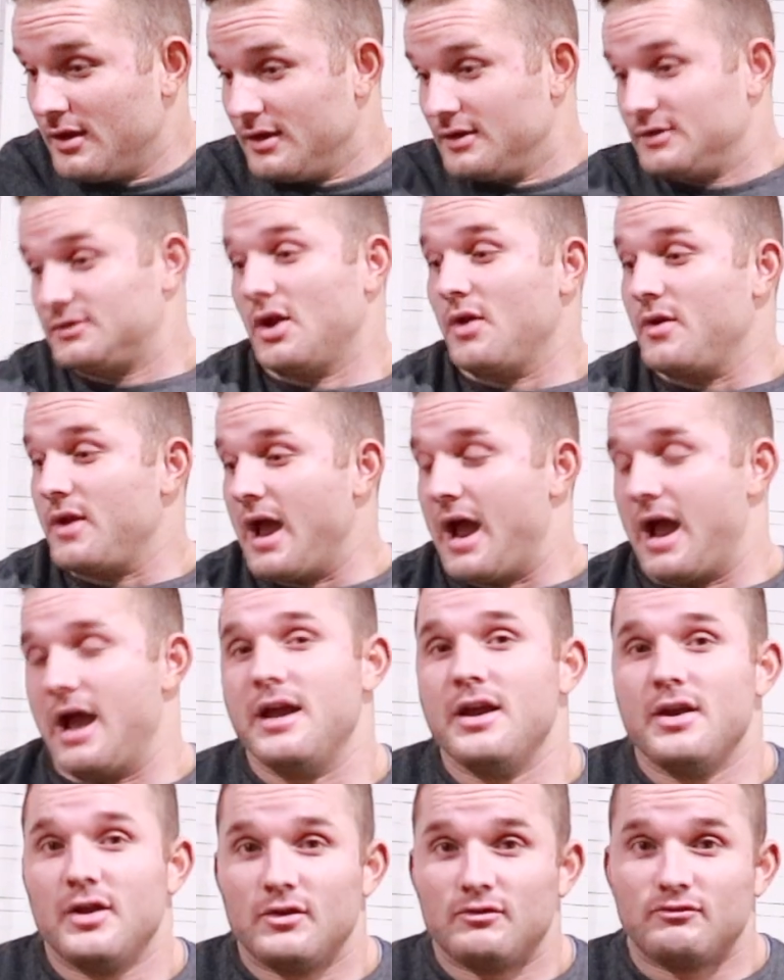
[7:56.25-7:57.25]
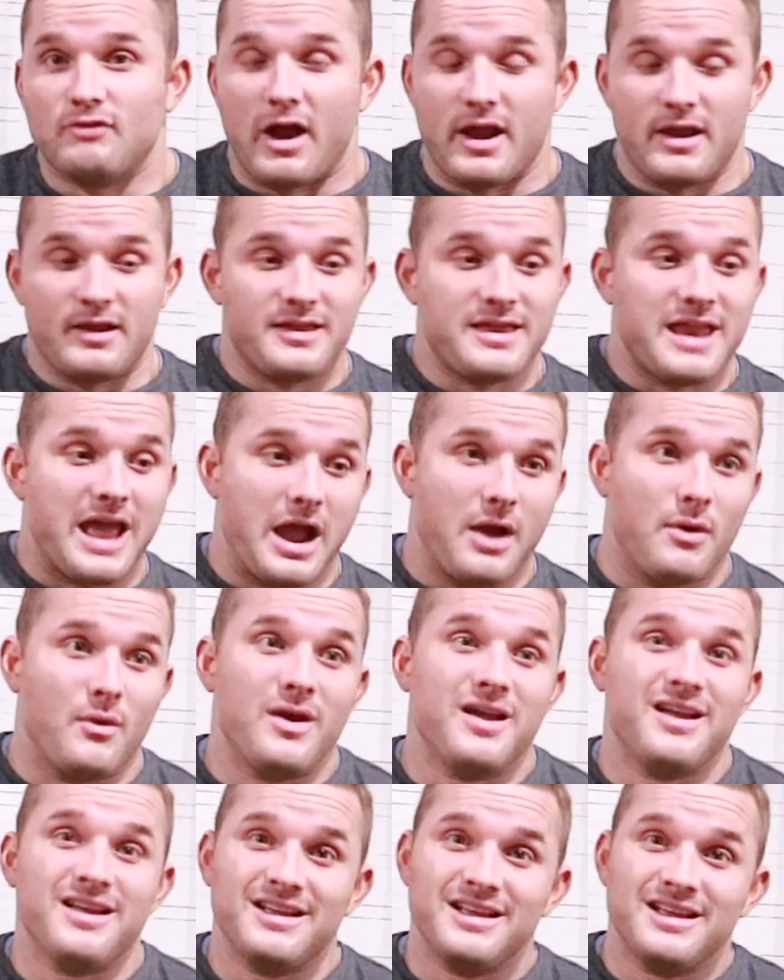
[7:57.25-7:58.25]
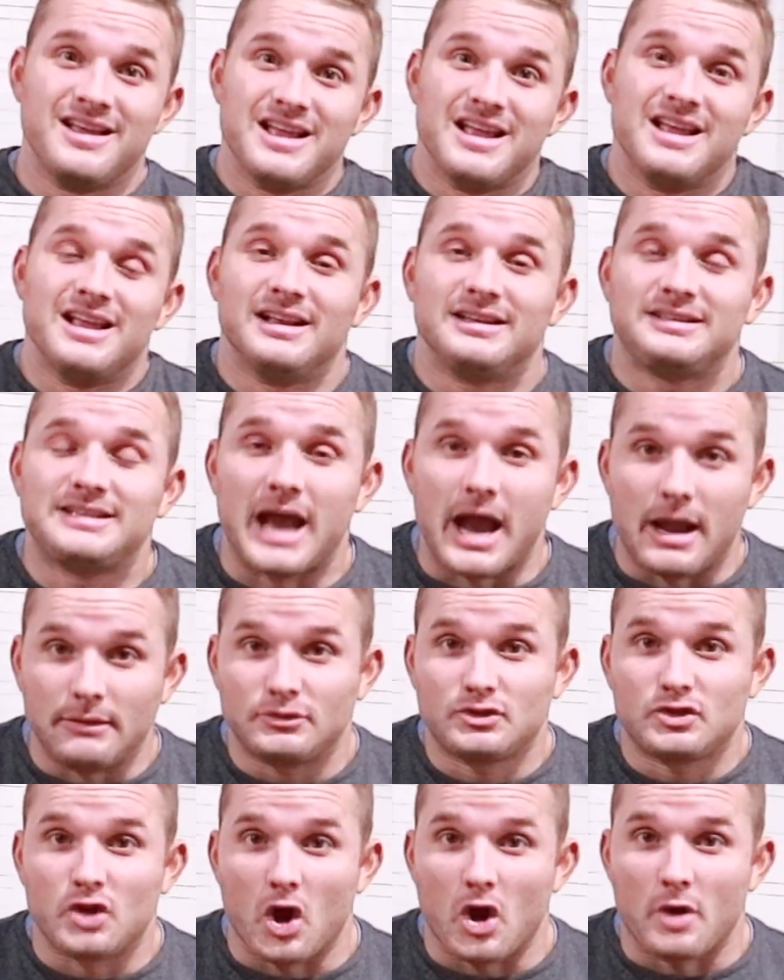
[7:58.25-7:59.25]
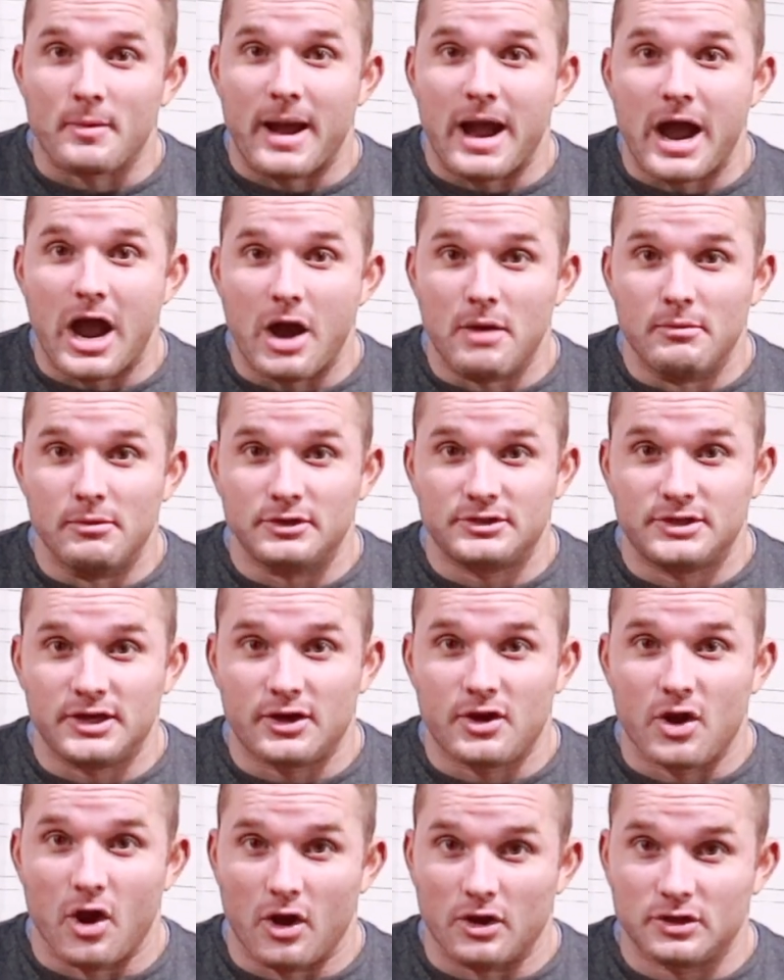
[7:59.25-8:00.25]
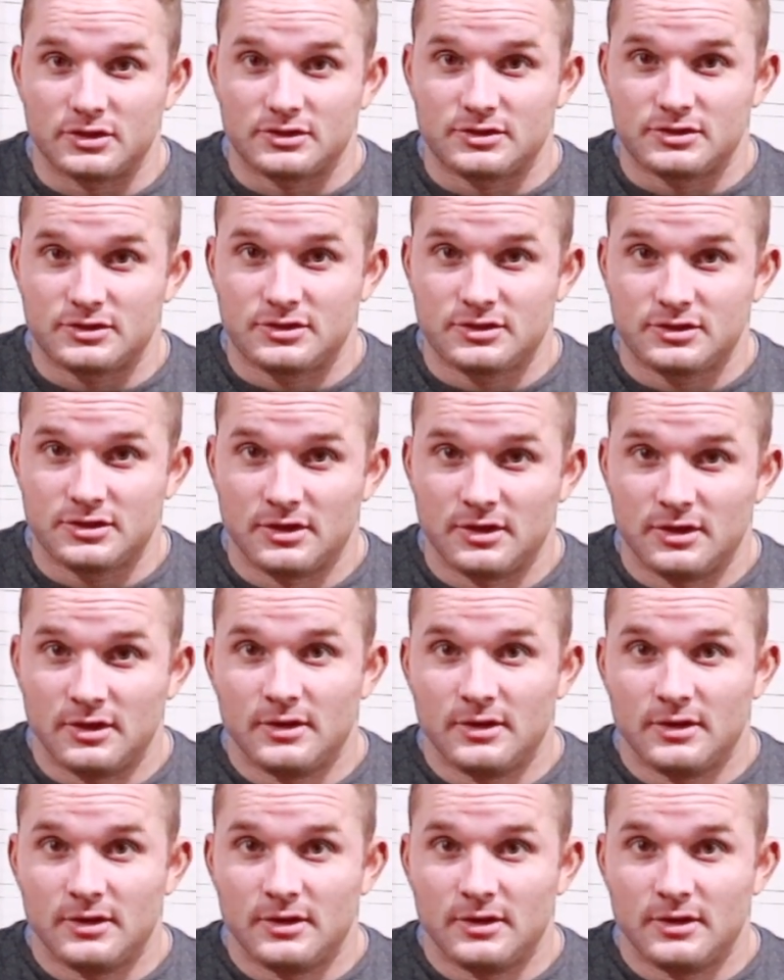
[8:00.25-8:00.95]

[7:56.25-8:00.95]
So yeah, right now, time to talk about how much it costs.